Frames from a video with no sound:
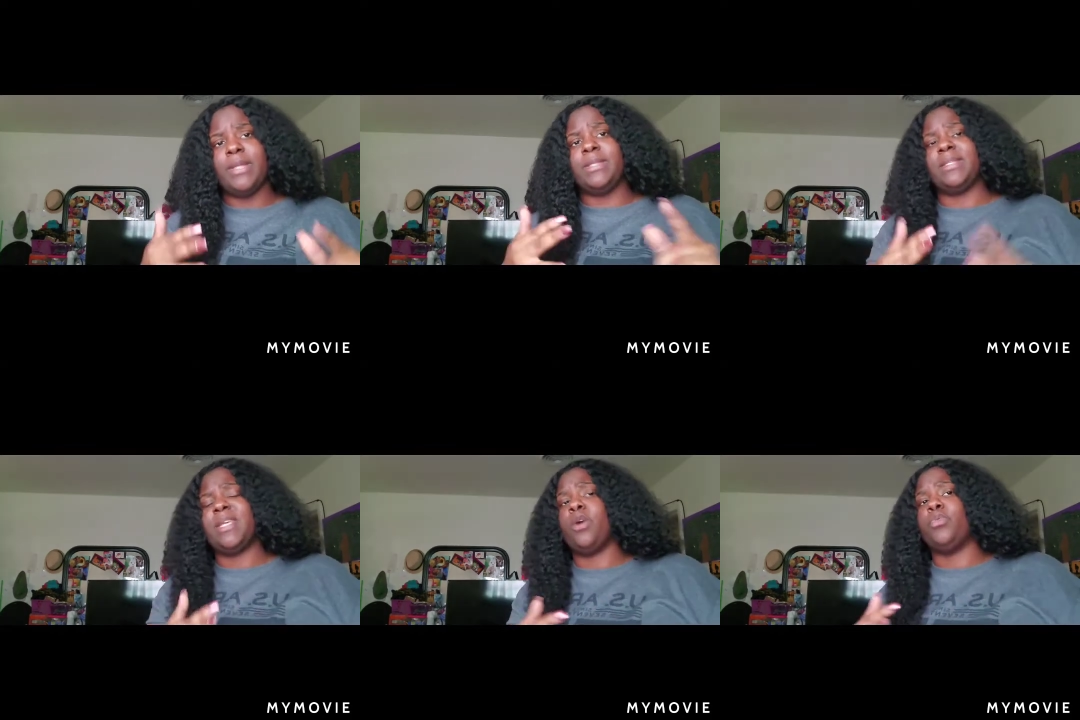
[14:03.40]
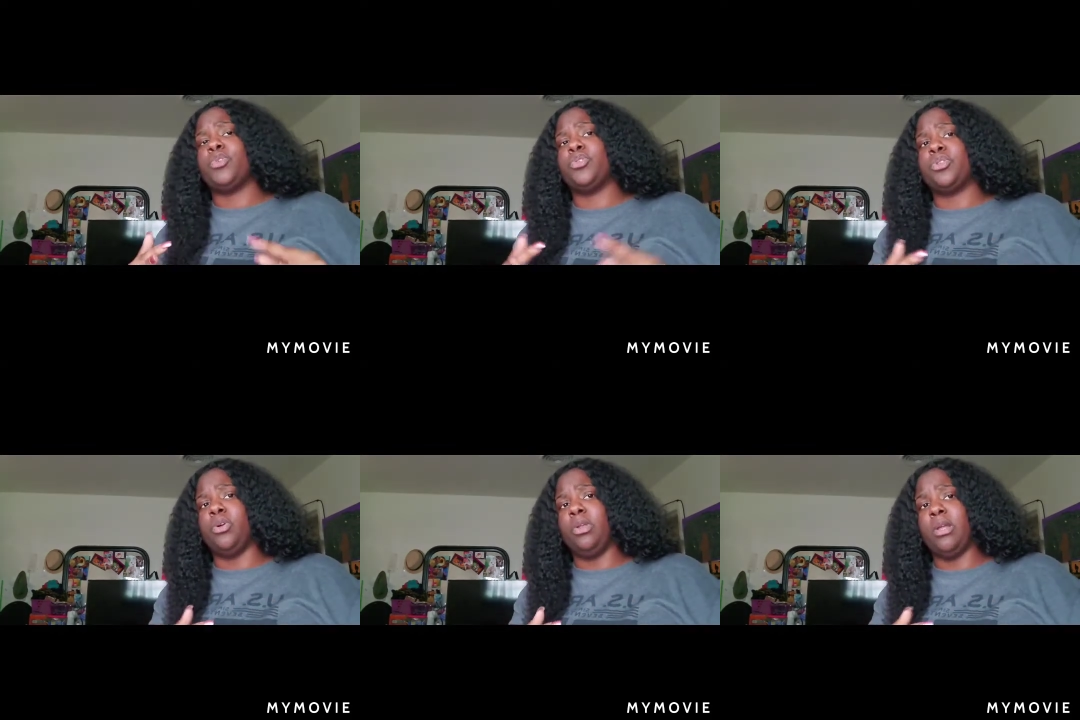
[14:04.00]
This hair was
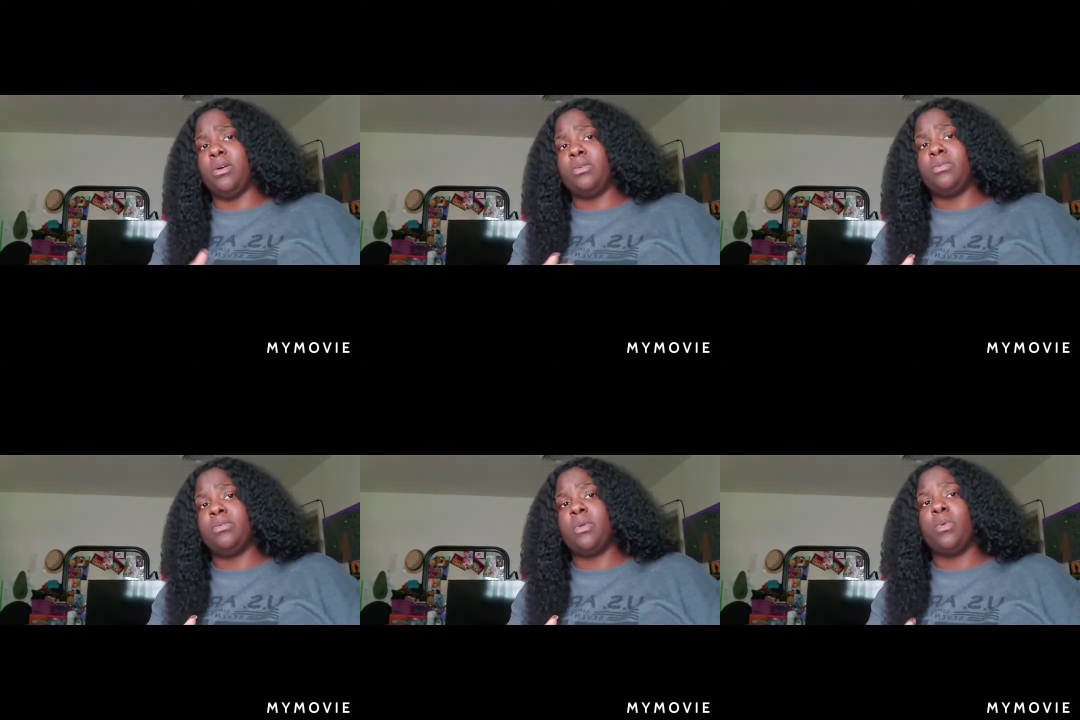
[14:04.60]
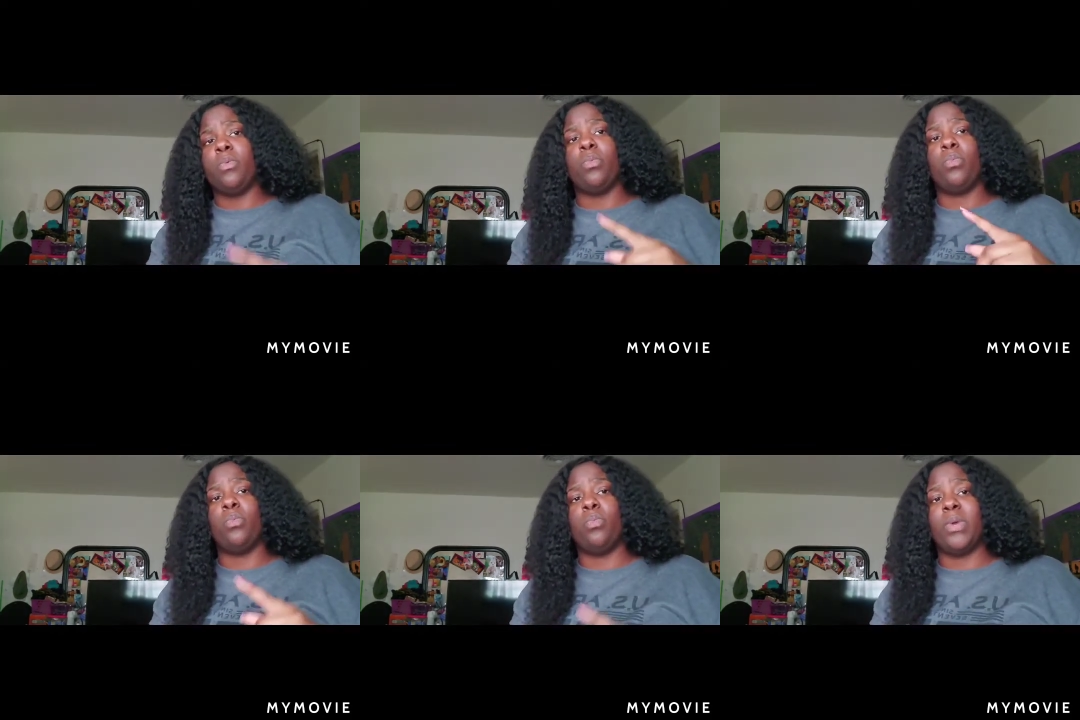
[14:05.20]
so long
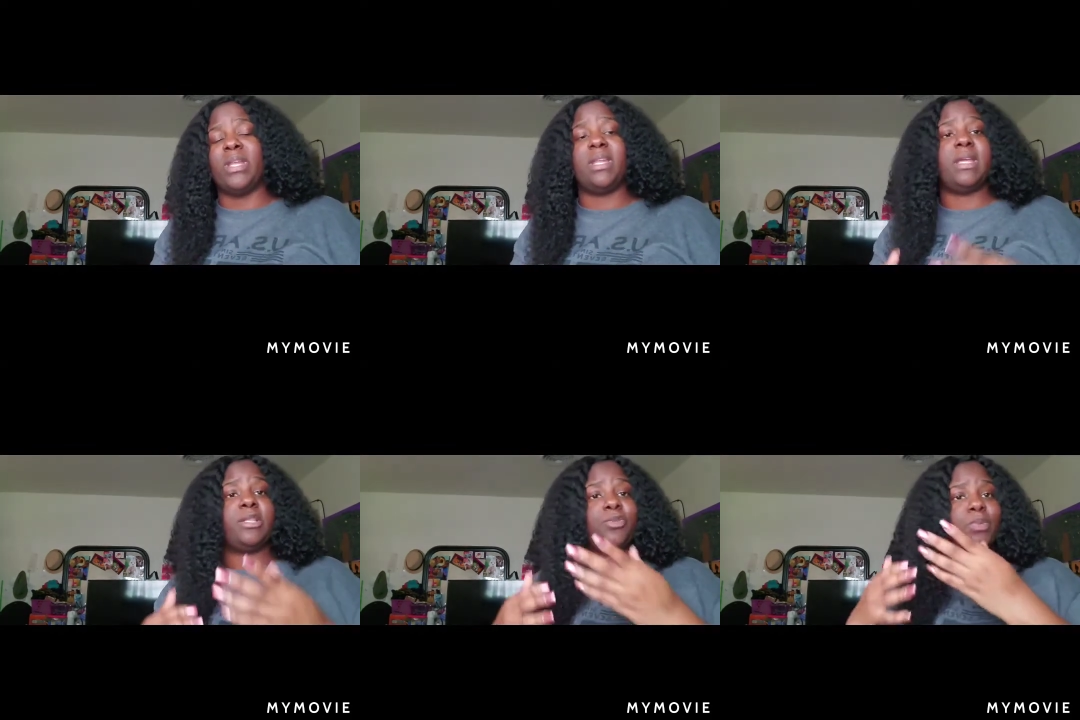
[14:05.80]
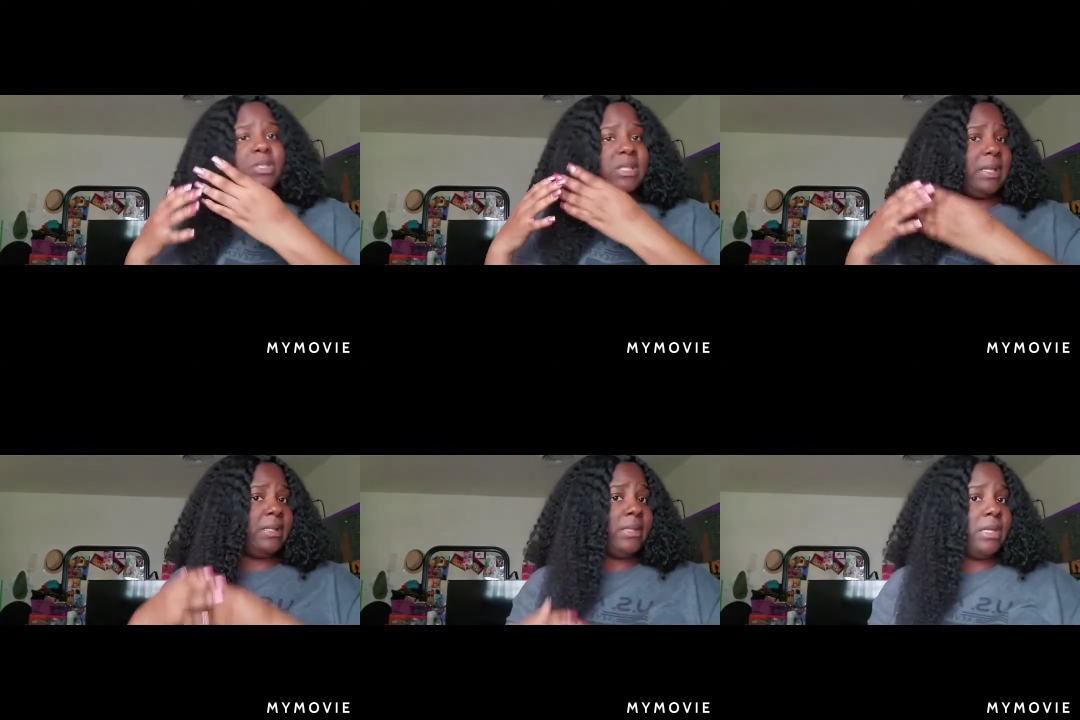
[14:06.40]
when it was
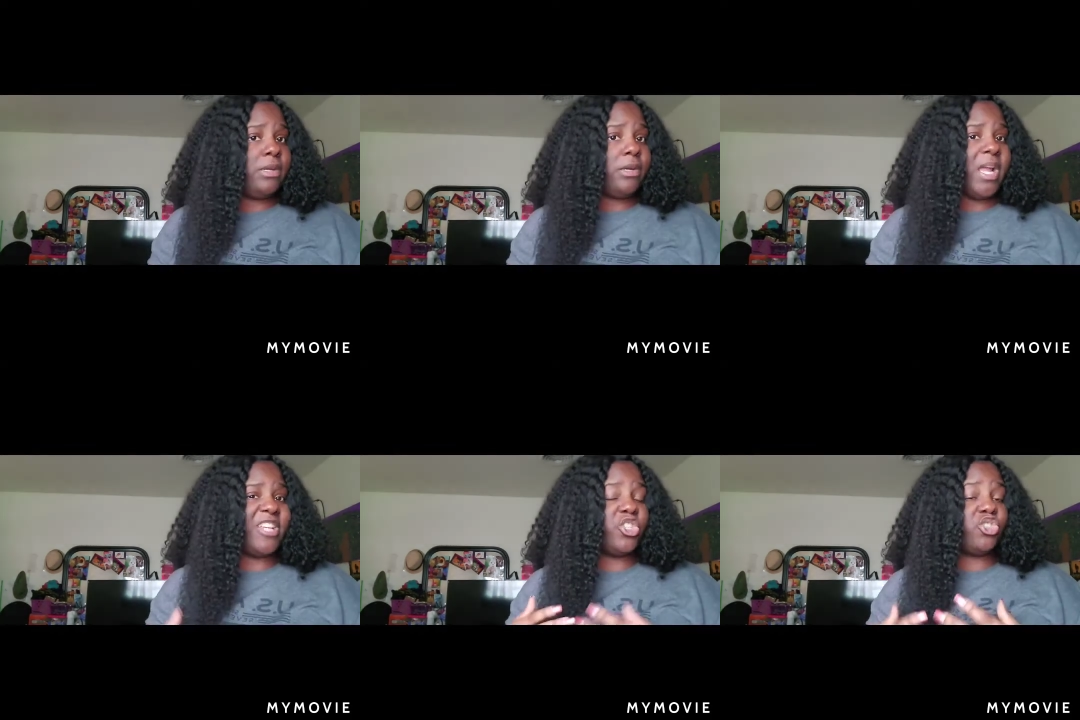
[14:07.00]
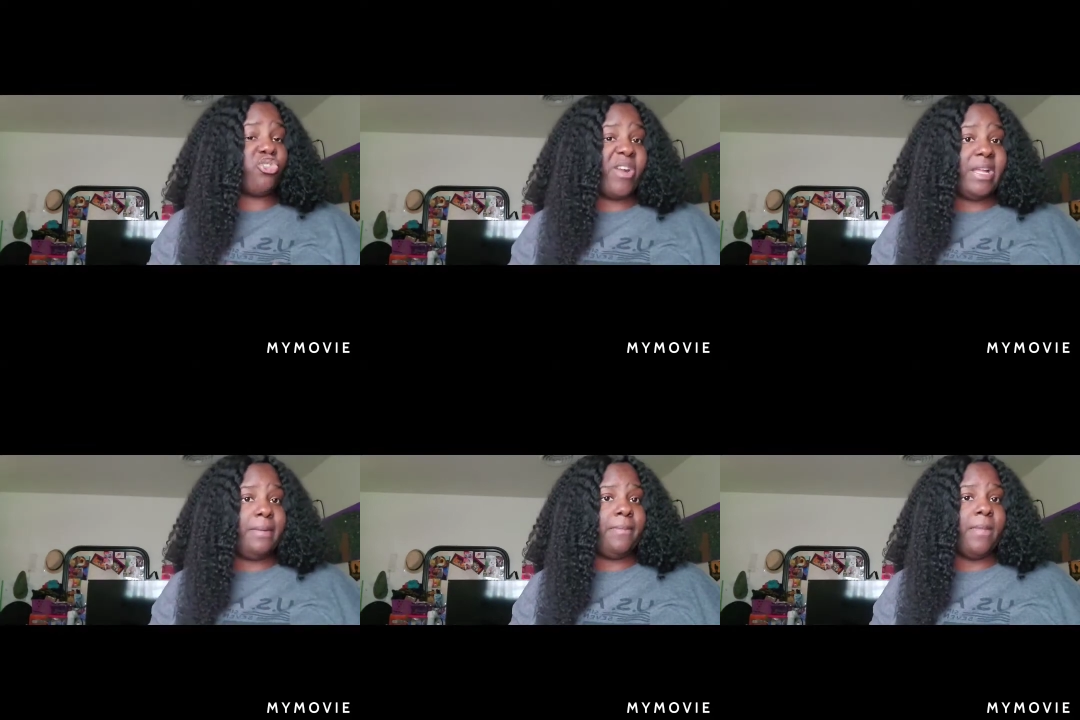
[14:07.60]
lengthier and straight,